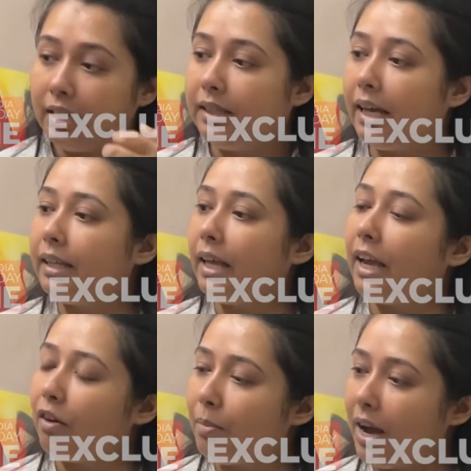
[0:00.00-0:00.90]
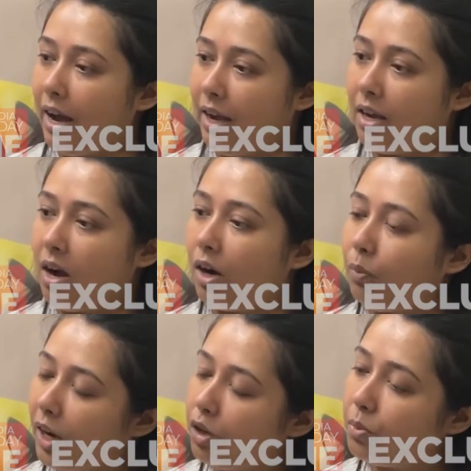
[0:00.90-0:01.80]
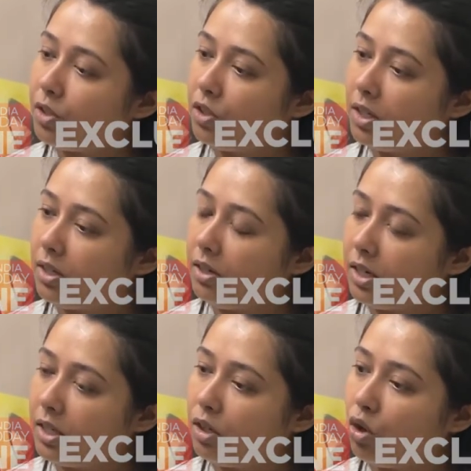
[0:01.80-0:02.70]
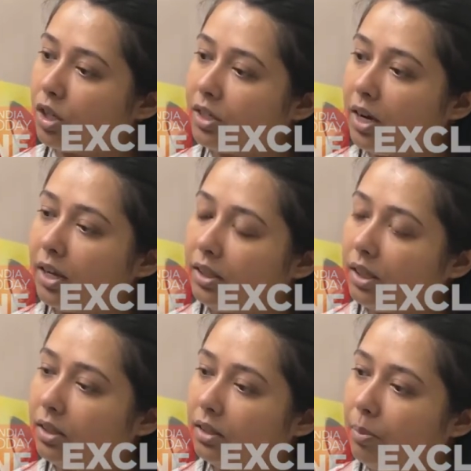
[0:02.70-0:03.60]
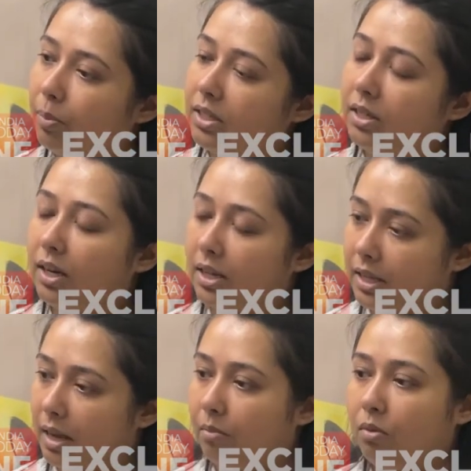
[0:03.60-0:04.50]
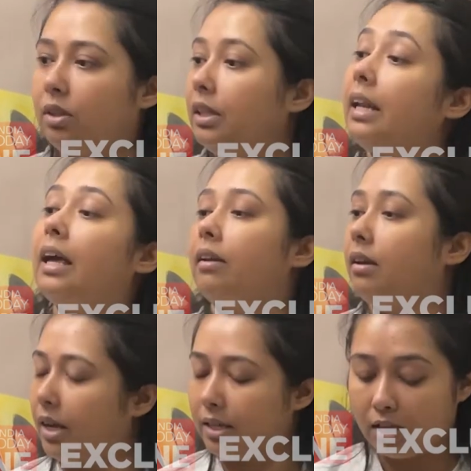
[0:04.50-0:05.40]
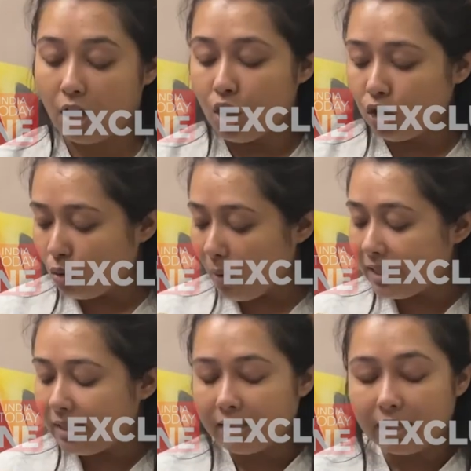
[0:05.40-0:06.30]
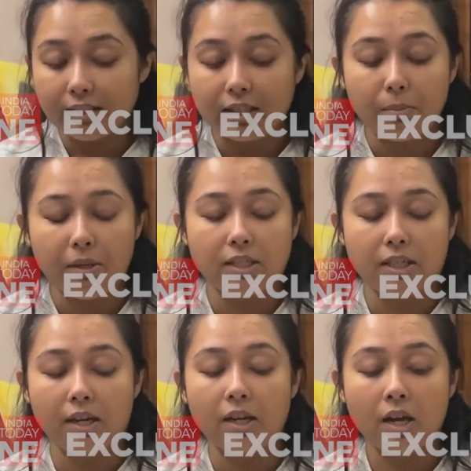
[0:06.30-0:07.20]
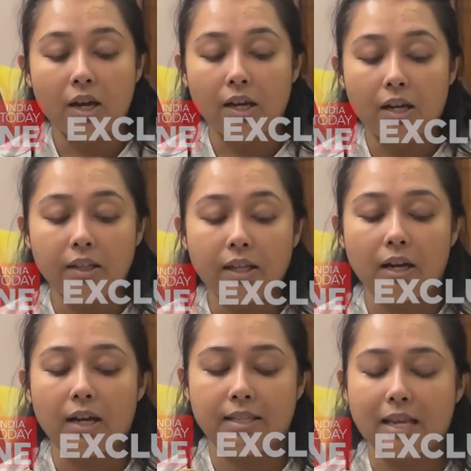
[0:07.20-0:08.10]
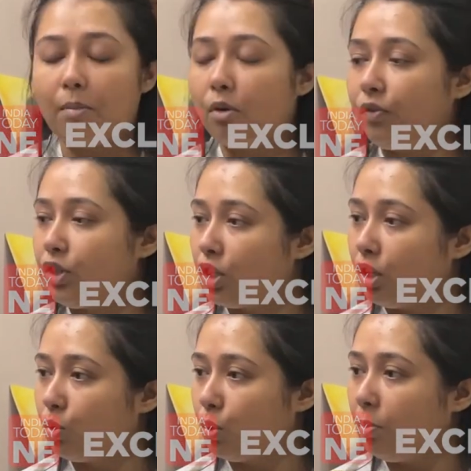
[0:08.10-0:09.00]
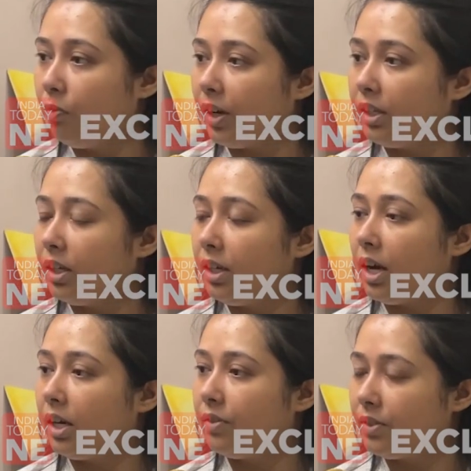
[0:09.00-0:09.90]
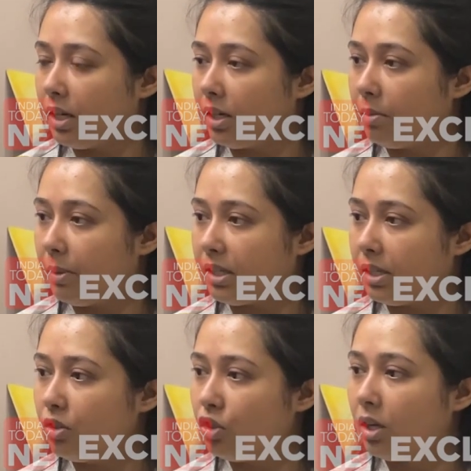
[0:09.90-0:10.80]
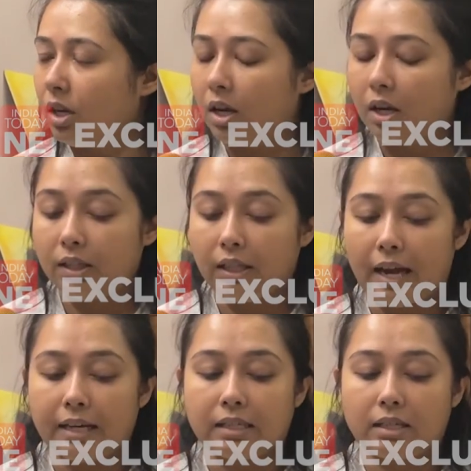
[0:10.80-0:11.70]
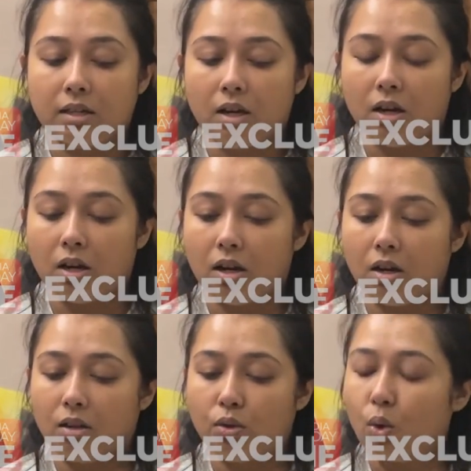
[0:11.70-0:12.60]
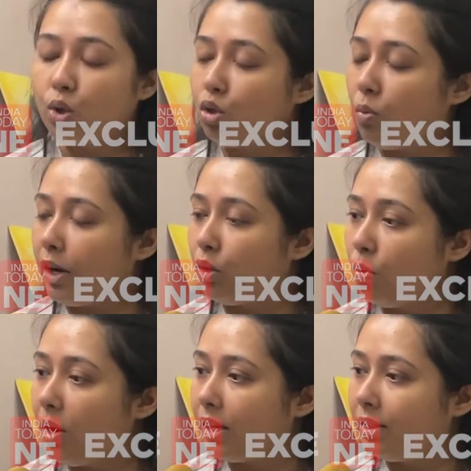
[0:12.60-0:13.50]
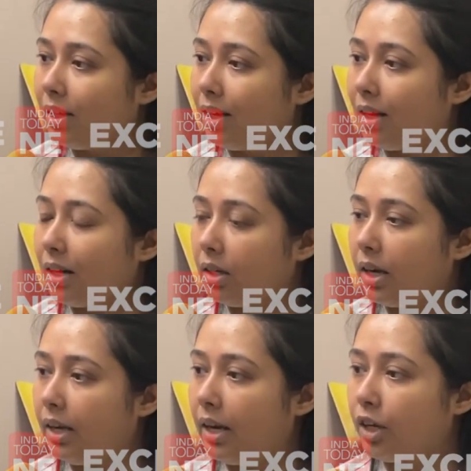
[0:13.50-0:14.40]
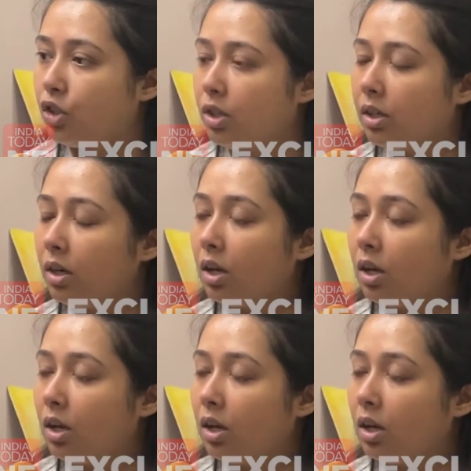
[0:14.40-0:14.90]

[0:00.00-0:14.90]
then they gave my i card where it was written dr angkita dutta president assam then I realized. So while sitting in the meeting, in the Assam official group, Vardhan Yadav sent a message that uh, those who want to work in the Karnataka election